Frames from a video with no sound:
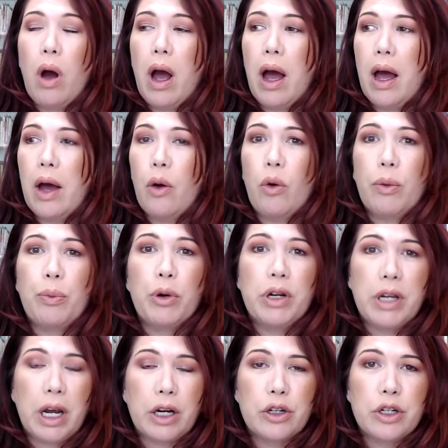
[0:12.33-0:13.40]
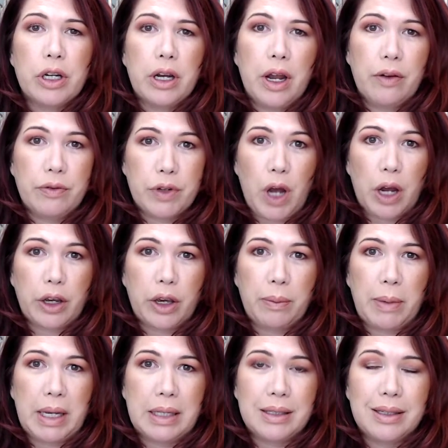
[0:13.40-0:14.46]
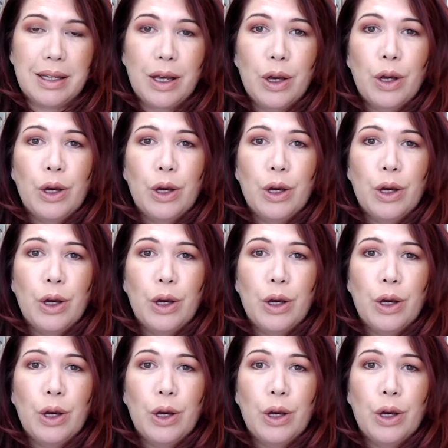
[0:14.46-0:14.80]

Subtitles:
or production of documents.